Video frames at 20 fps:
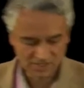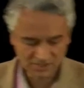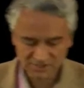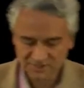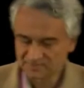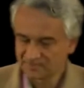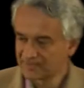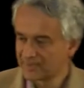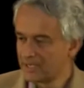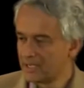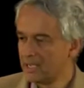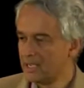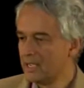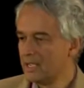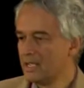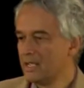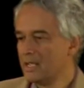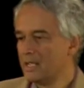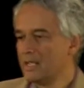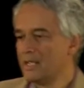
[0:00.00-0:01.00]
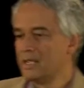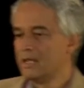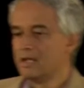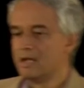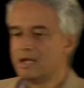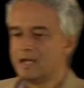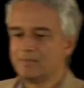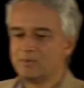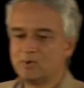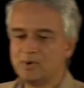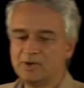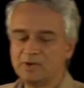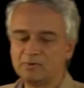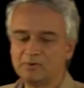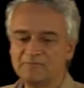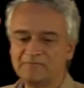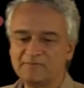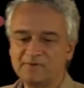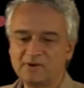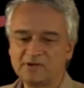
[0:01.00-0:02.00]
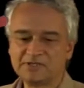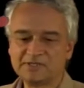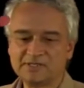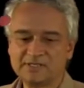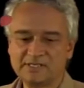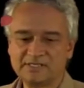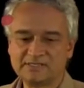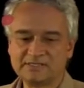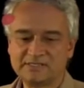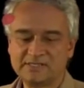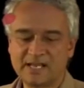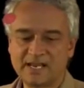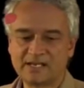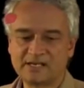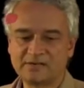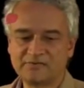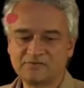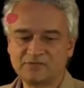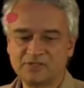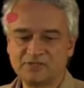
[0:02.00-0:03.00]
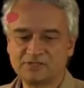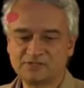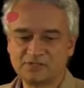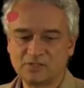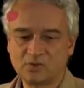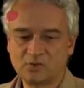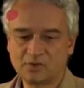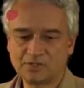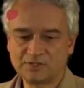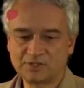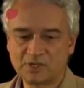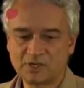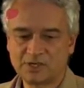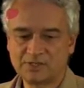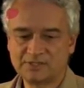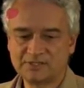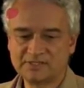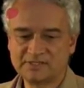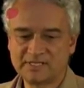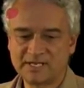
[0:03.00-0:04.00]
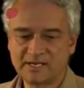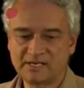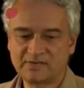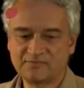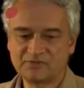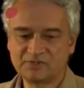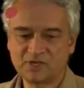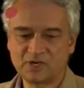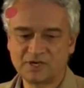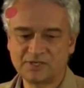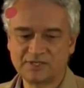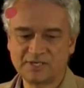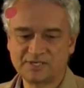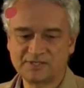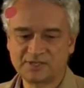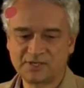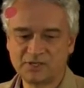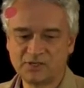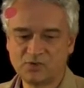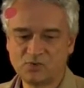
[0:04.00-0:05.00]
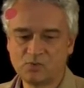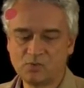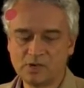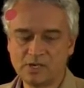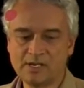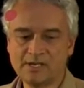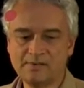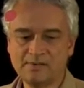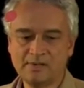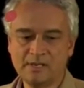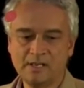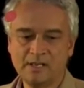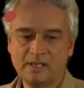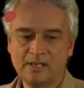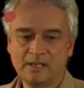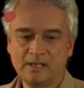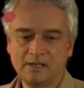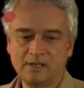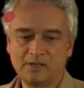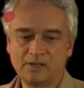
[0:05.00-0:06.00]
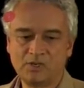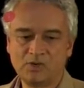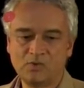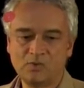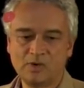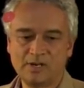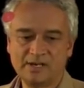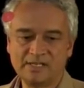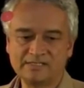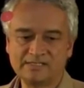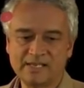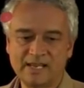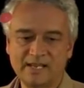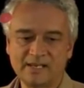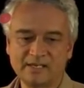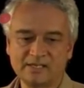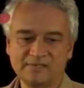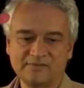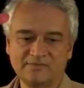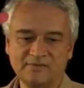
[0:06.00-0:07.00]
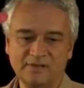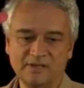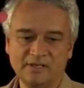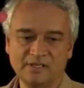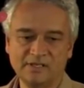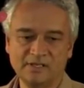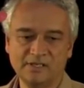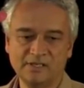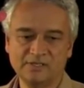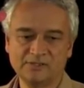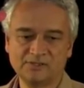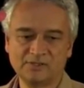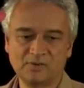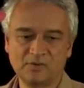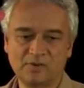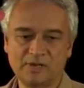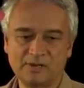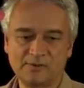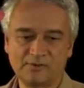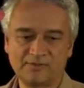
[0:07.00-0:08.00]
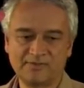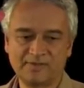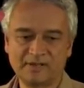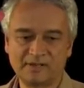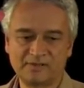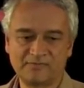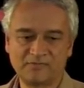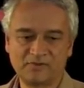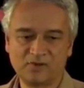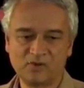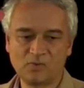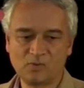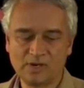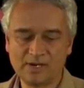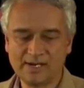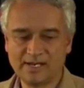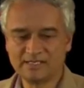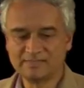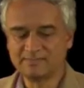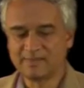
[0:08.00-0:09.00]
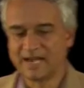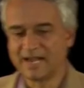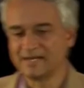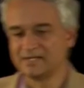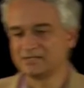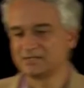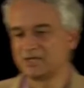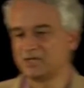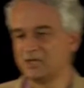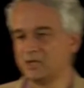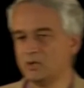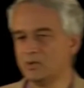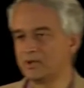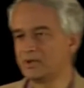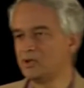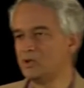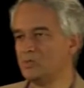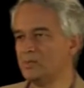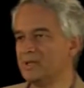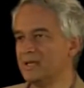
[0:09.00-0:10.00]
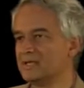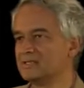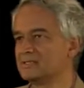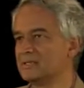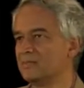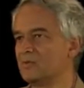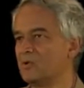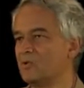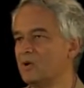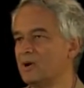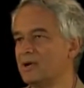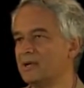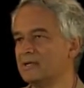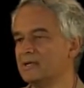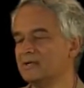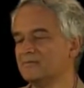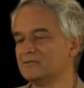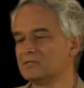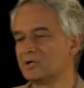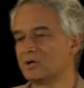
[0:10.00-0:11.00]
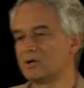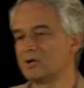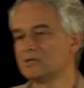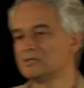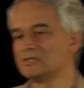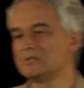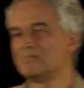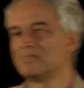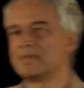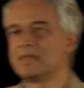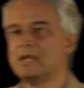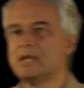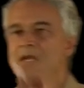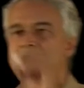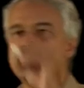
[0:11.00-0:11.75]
charge. I'm going to refer to this lower charge, this negative charge, as Q1, and Q1 is negative. So I will think of Q1 as minus Q, Q being some quantity of charge.